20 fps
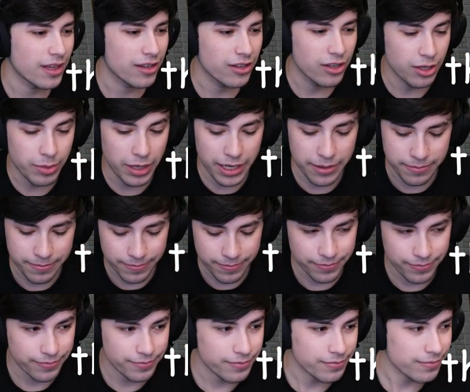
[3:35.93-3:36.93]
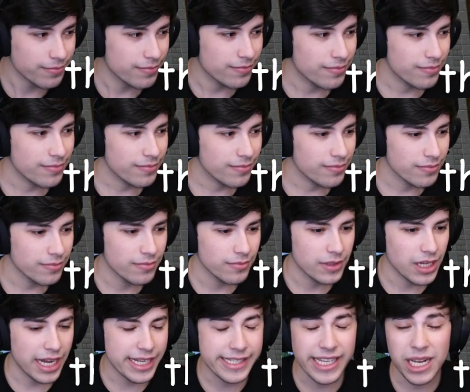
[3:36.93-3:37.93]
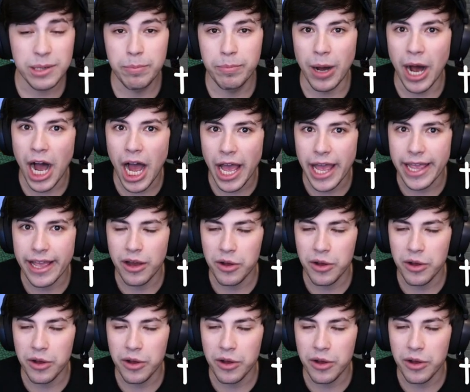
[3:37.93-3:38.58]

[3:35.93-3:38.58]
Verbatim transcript: Goodbye. I said bye.